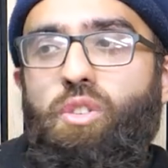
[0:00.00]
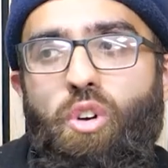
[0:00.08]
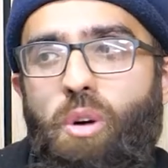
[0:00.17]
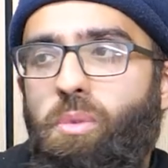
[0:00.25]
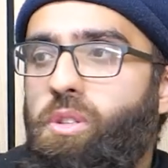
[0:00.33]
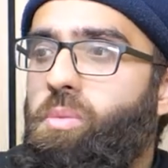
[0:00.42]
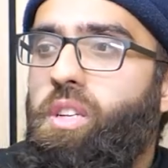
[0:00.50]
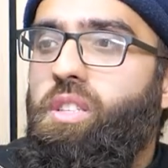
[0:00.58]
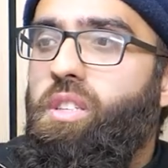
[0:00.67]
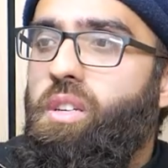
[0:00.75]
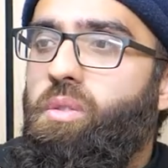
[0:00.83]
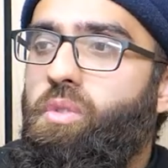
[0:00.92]
The comments made it
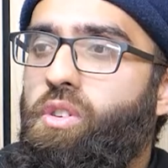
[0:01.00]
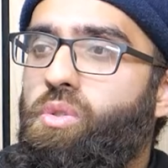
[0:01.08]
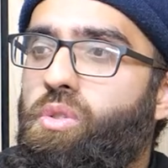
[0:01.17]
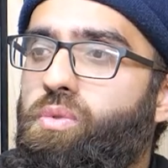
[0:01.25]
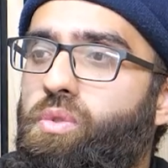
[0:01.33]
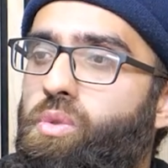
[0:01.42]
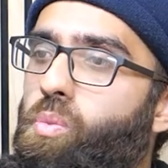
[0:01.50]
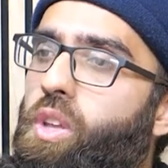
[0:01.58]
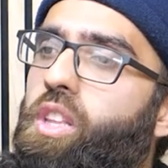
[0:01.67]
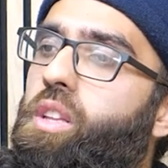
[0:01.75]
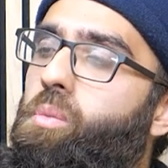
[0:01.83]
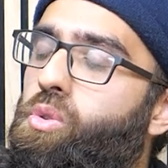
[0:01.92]
very useful. So
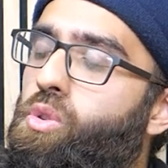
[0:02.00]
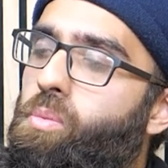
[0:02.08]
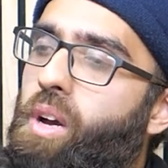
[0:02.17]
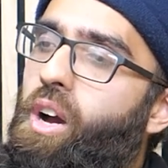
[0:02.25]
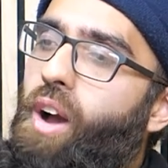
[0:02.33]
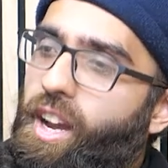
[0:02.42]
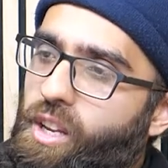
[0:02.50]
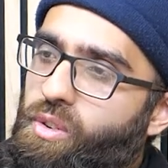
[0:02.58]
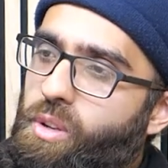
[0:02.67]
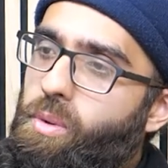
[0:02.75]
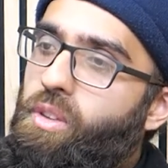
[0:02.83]
I'm not talking about how accurate,